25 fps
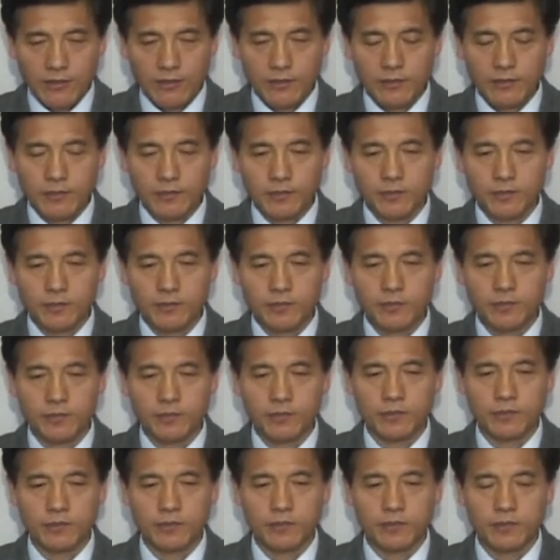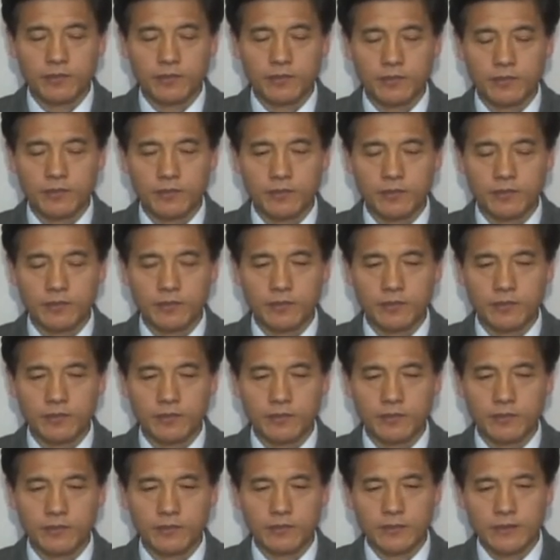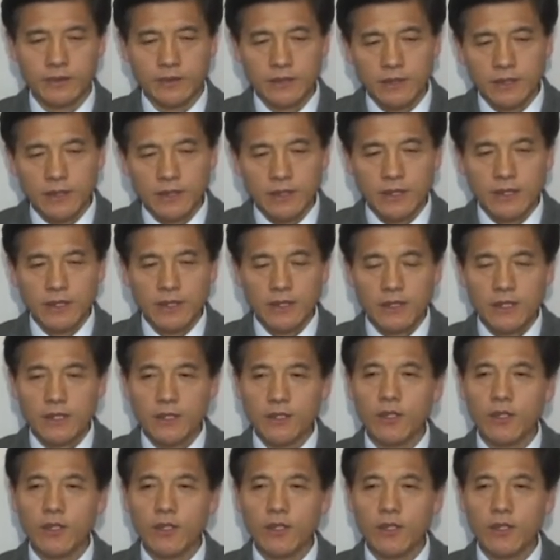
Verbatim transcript: It includes our enemies.